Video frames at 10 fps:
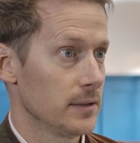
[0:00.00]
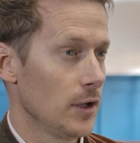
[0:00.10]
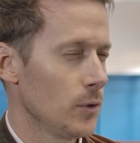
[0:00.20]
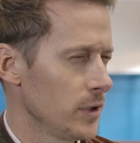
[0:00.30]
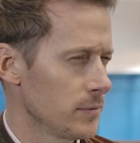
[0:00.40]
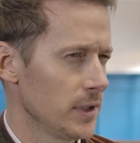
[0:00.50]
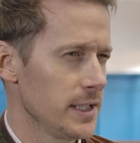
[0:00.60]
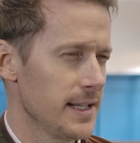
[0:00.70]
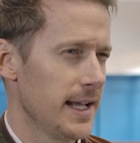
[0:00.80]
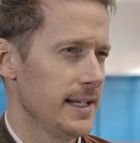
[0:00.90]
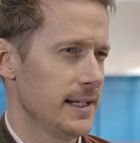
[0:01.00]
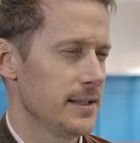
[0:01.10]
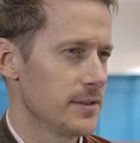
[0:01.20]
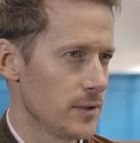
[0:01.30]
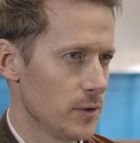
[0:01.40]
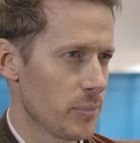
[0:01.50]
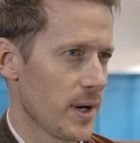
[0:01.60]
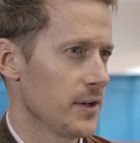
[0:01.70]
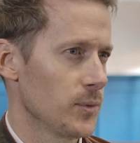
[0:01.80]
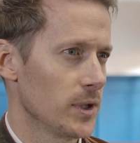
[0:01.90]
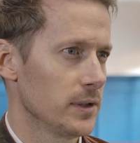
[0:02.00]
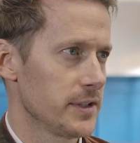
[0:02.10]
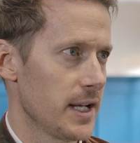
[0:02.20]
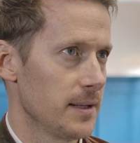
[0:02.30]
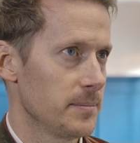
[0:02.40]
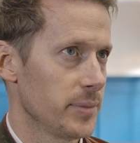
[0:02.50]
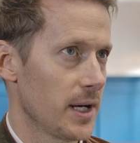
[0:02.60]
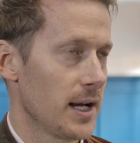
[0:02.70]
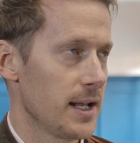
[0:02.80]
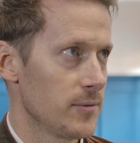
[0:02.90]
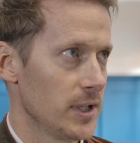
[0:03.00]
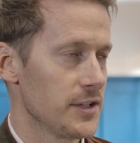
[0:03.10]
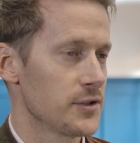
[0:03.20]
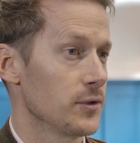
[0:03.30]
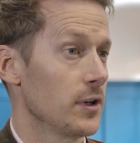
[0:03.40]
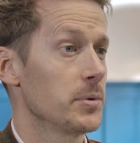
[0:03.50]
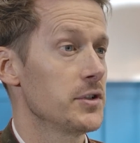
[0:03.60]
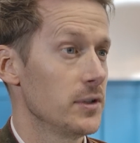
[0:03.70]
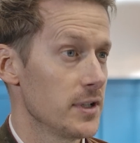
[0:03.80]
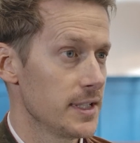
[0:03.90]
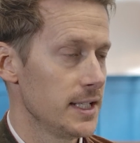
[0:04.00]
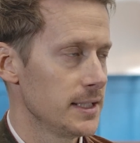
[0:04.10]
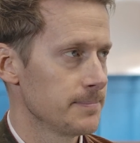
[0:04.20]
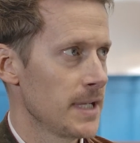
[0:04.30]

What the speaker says: No one had really taken it to brand world yet, but I really saw an opportunity.